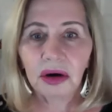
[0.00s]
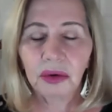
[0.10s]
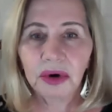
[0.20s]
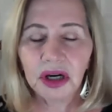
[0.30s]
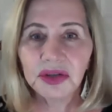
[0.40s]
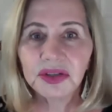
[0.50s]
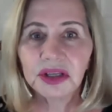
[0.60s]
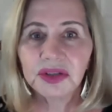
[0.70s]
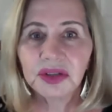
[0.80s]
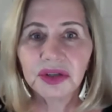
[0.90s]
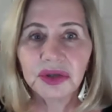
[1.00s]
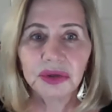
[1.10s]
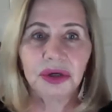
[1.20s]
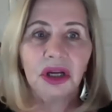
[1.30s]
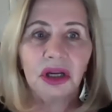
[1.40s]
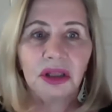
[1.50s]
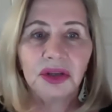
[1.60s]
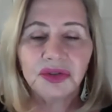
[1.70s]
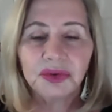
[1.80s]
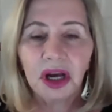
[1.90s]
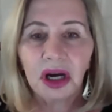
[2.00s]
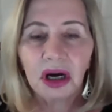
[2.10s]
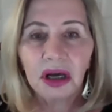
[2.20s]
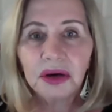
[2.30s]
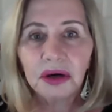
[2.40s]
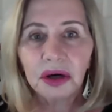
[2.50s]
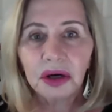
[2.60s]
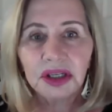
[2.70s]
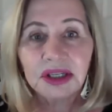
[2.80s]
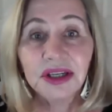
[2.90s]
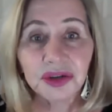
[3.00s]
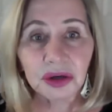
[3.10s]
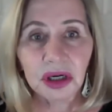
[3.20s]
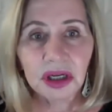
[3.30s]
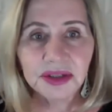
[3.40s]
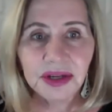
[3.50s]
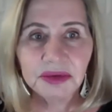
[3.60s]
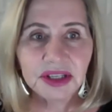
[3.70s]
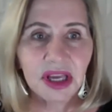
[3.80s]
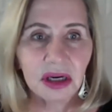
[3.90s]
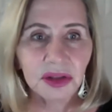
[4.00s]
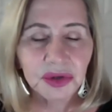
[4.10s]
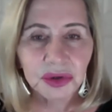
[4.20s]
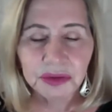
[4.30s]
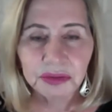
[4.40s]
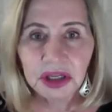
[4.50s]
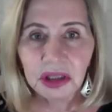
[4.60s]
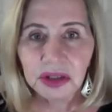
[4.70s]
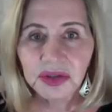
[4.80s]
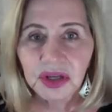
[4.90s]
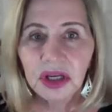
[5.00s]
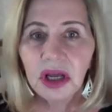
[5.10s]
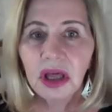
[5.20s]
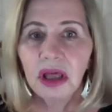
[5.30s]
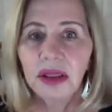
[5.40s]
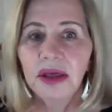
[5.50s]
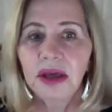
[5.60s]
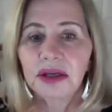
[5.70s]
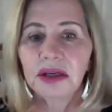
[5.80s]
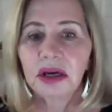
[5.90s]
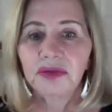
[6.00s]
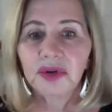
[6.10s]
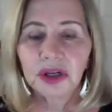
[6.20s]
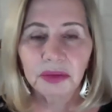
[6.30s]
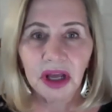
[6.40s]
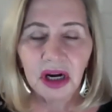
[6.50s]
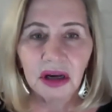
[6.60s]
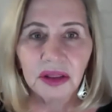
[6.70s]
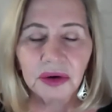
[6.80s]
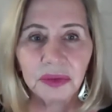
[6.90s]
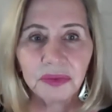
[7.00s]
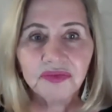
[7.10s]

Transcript: awareness gets into this other teacher, and his name is Kenneth George Mills, that I've talked about in other